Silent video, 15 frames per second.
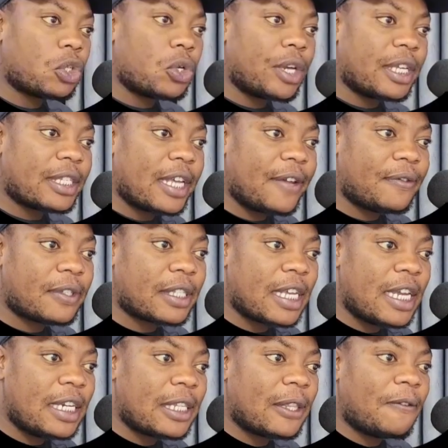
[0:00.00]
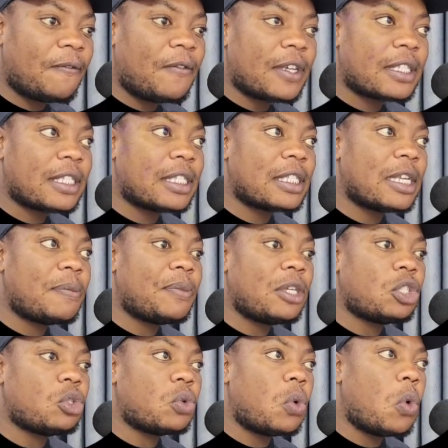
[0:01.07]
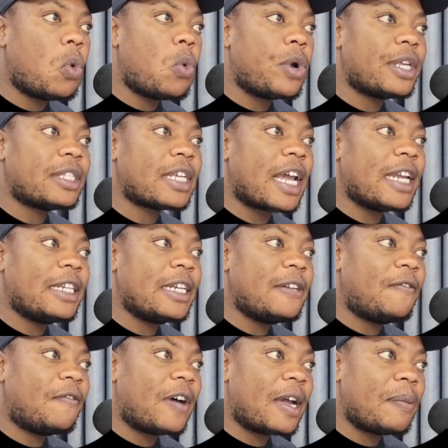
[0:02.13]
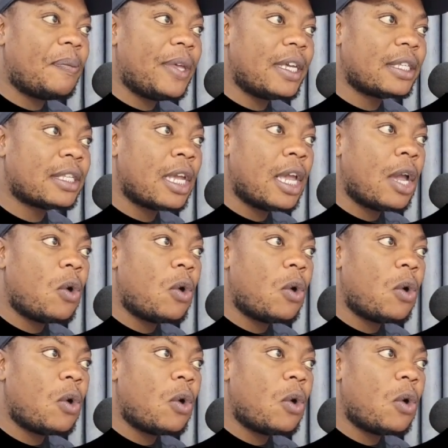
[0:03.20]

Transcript: as I've said, the first step is to always identify peaks,